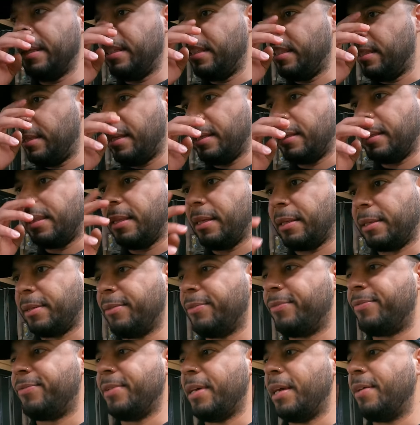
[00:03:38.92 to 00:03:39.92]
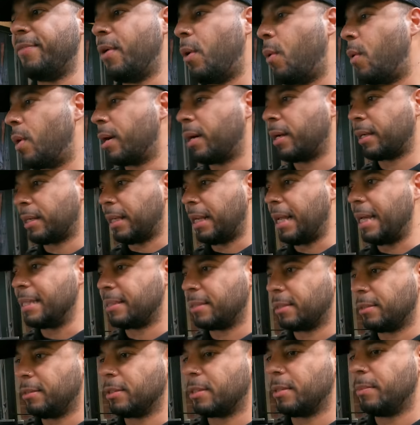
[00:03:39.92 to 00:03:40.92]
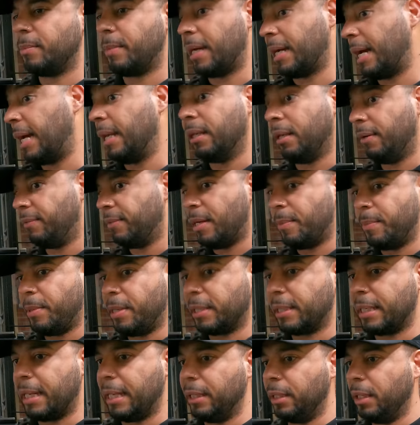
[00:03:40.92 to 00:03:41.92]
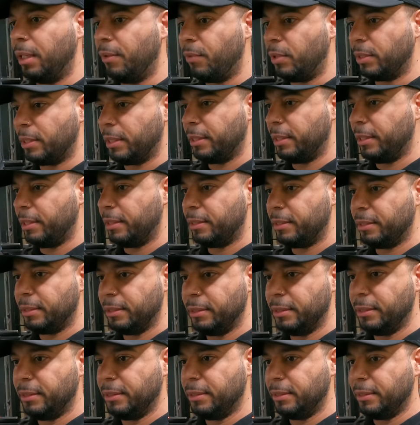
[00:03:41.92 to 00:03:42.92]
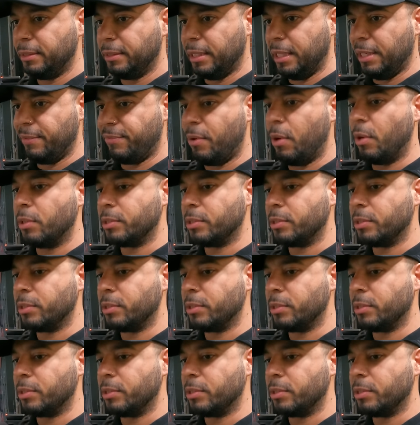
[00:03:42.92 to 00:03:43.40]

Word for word: it, it, it, if I wanted a classic looking, bike, like, I love that bike. I love what they did. And if I